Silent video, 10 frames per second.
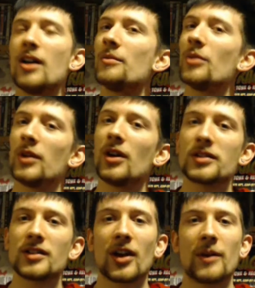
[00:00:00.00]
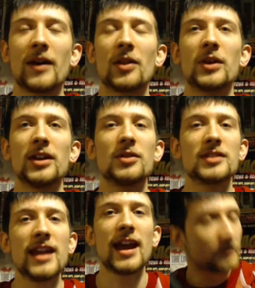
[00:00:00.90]
But we're not talking about the Wii U
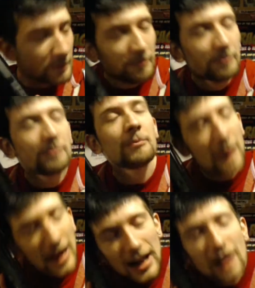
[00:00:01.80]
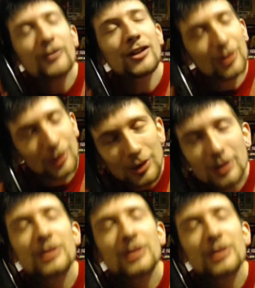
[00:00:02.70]
today. I love you.